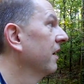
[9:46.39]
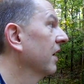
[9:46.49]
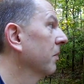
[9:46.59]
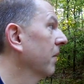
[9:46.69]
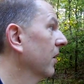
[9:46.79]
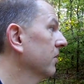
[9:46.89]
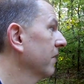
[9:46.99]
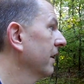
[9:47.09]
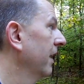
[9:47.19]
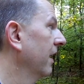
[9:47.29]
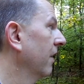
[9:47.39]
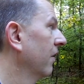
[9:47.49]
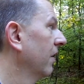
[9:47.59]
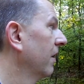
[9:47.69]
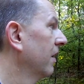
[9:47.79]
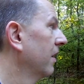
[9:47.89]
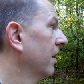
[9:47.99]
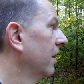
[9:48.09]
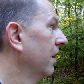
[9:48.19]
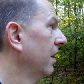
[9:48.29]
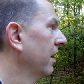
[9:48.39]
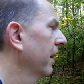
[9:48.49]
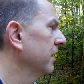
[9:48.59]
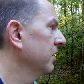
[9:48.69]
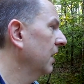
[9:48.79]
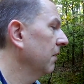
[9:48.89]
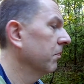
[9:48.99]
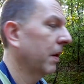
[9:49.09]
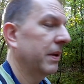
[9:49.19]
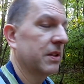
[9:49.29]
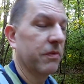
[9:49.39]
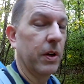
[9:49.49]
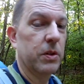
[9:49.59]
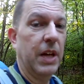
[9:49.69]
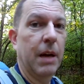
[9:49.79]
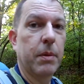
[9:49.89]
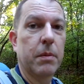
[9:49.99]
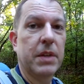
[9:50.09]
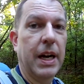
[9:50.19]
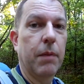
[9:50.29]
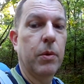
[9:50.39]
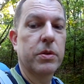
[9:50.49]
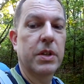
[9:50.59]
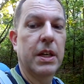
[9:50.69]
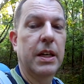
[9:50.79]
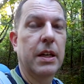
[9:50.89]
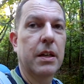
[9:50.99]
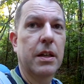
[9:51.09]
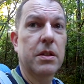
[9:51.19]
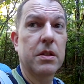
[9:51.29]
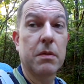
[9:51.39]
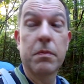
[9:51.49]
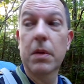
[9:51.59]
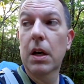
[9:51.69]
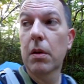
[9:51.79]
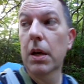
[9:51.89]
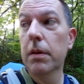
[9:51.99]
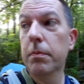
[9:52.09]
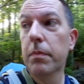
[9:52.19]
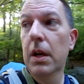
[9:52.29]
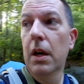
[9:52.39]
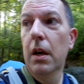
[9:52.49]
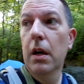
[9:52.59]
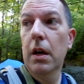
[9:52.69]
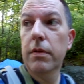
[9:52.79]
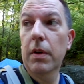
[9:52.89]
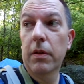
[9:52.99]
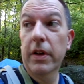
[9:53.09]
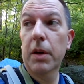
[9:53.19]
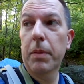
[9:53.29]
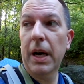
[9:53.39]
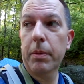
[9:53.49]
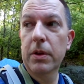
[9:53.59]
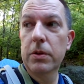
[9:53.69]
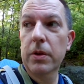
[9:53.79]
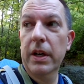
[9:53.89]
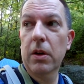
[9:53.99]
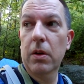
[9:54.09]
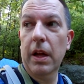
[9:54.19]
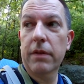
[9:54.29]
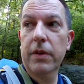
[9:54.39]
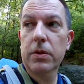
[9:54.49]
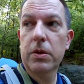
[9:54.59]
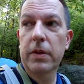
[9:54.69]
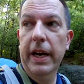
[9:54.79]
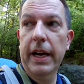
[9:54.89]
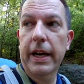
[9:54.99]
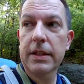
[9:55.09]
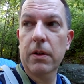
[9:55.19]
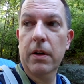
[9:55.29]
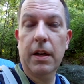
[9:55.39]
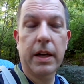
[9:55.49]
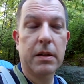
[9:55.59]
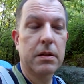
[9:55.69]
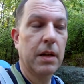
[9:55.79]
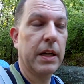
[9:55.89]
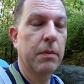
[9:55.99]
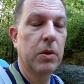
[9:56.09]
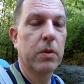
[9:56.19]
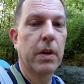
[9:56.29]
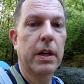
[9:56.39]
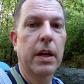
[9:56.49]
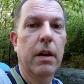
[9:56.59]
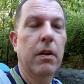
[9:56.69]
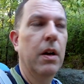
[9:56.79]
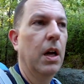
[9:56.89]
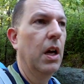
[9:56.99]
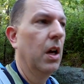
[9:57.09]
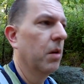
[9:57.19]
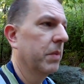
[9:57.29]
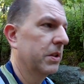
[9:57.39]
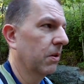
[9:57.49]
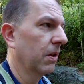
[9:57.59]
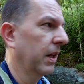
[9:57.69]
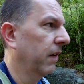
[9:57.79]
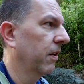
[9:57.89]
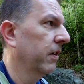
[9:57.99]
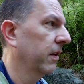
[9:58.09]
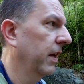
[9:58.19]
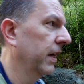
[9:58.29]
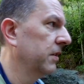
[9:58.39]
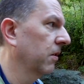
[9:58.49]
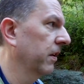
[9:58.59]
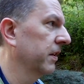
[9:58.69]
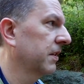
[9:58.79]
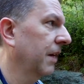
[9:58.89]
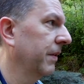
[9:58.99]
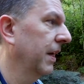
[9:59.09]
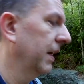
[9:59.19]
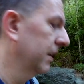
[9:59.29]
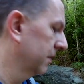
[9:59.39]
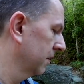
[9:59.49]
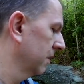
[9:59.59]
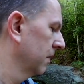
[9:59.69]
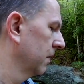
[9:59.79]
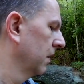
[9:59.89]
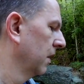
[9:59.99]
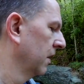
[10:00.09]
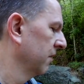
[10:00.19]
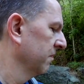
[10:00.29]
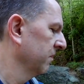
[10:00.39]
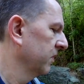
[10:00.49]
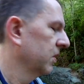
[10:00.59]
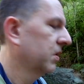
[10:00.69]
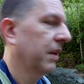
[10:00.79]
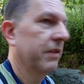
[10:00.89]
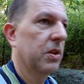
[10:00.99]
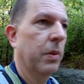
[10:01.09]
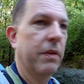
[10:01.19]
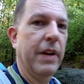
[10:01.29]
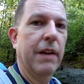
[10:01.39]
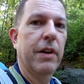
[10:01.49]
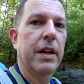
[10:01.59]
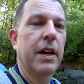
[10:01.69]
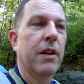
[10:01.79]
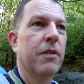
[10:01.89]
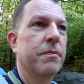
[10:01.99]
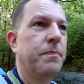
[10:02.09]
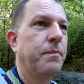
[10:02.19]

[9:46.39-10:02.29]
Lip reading: No birds right now. That Jeep, maybe some folks camping up top. We'll see. This is a very popular trail. A lot of folks do day hikes on it, like I'm doing right now. But generally later on in the day, generally this time of day, it's 7:25 right now.